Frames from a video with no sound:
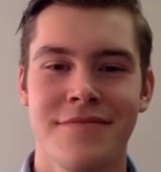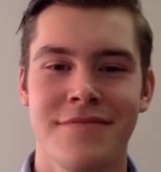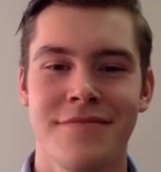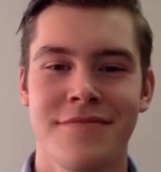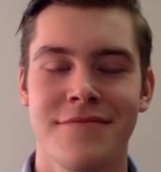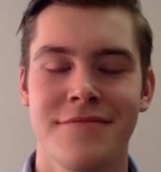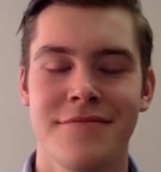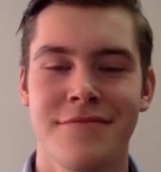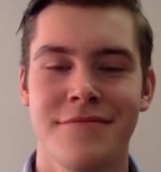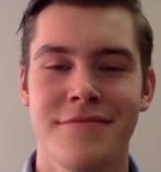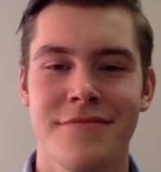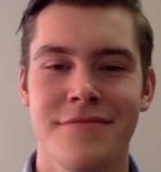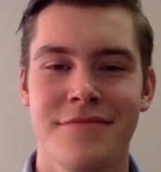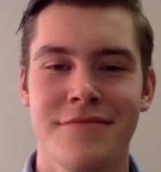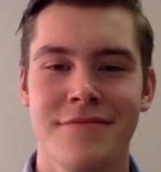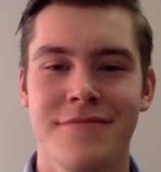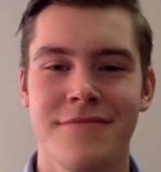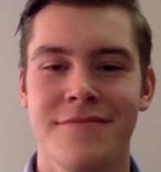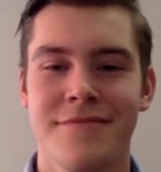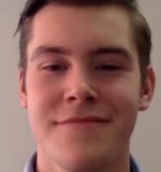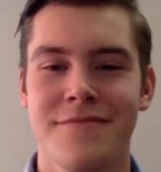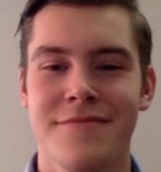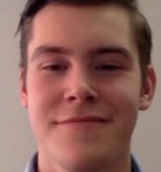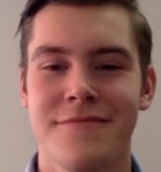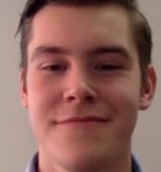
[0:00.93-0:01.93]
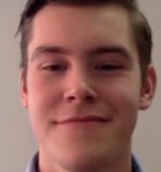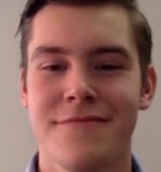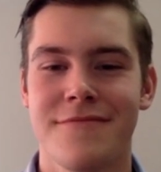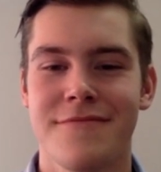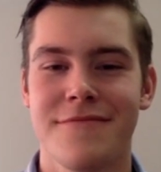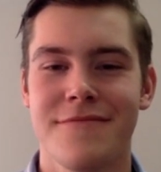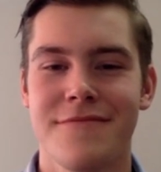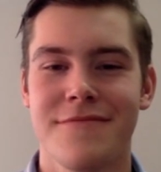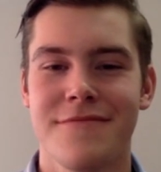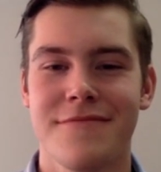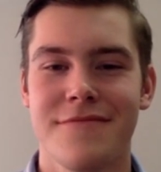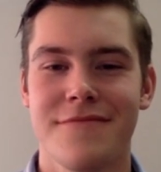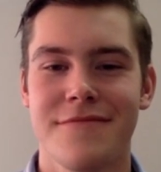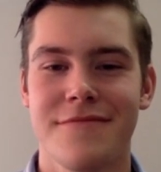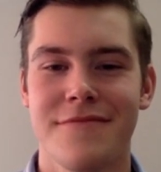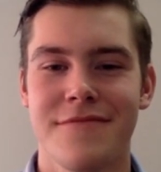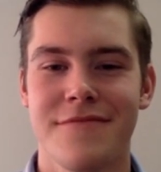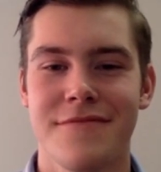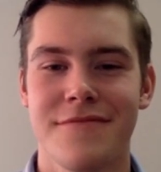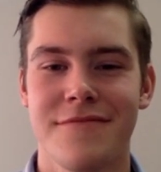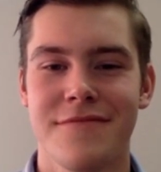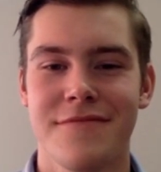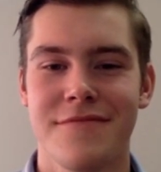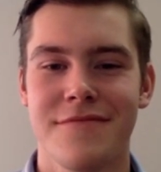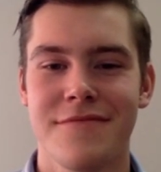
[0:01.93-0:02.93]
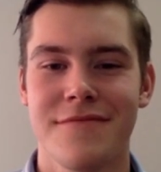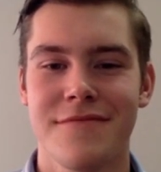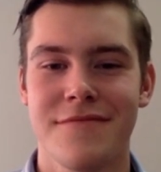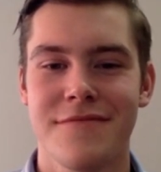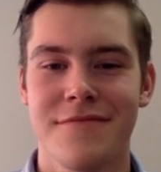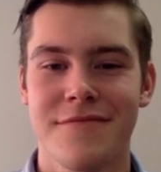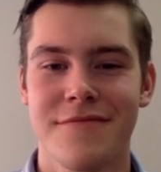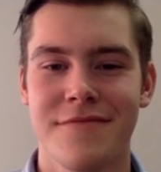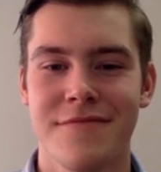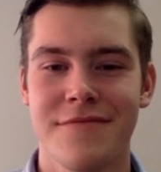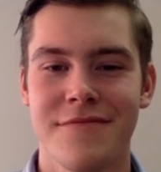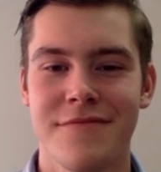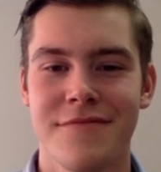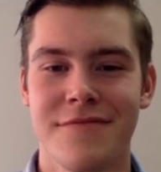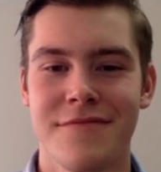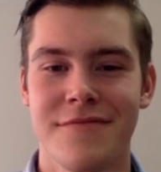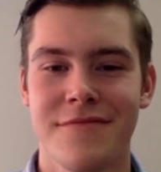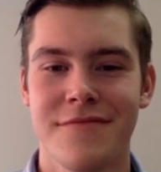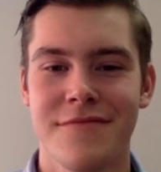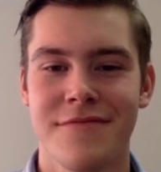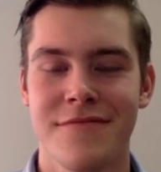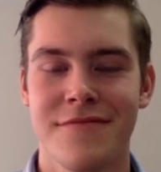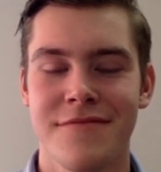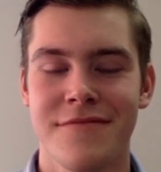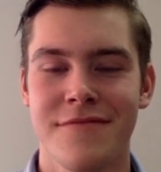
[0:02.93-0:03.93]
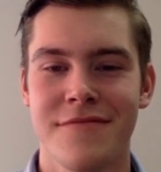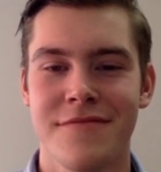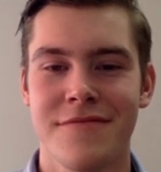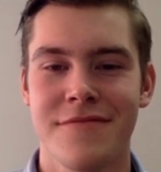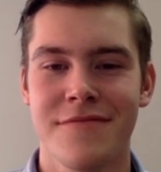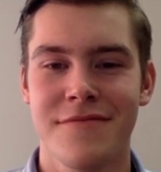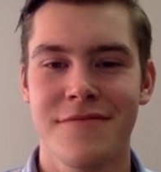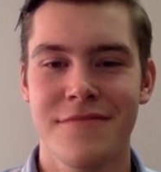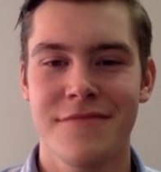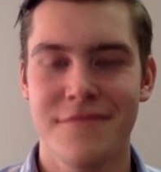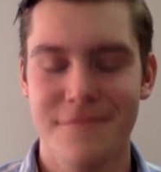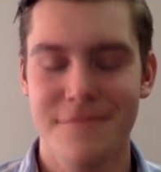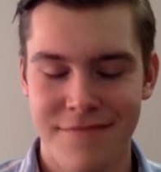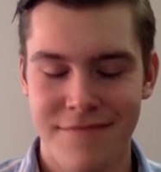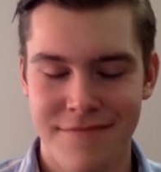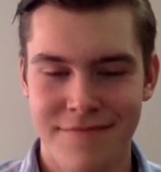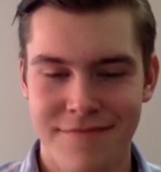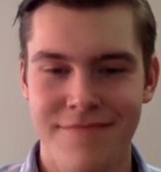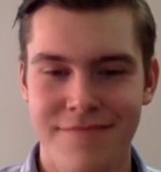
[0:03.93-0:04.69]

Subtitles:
This person isn't speaking.